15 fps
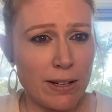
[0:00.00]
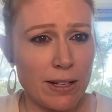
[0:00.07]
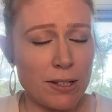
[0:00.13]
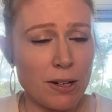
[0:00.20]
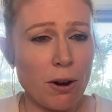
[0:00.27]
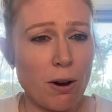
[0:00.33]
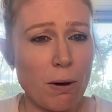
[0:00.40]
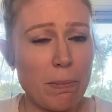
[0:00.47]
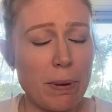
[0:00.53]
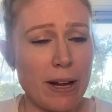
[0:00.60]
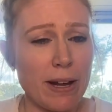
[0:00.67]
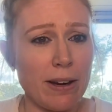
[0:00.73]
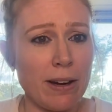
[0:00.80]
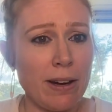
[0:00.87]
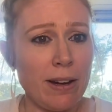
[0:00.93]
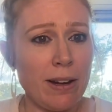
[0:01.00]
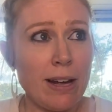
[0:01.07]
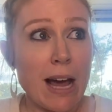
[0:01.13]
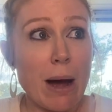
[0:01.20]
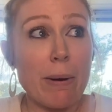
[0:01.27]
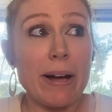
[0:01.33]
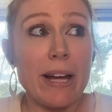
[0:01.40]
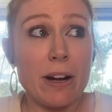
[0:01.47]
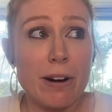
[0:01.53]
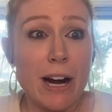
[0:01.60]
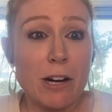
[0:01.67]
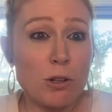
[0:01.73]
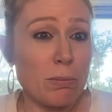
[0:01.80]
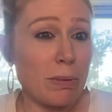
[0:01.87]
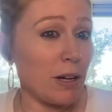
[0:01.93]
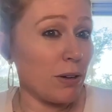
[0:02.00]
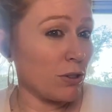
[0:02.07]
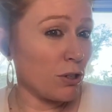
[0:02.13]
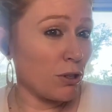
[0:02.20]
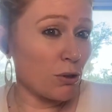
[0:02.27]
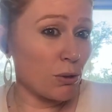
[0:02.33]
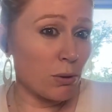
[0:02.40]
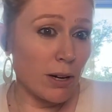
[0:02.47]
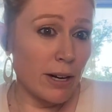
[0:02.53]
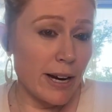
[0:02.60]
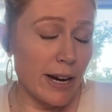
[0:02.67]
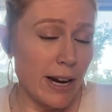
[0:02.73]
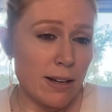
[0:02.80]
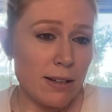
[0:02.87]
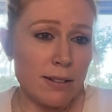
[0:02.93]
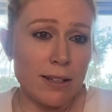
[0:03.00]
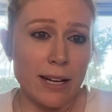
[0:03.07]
It's all been how I interact with my own story.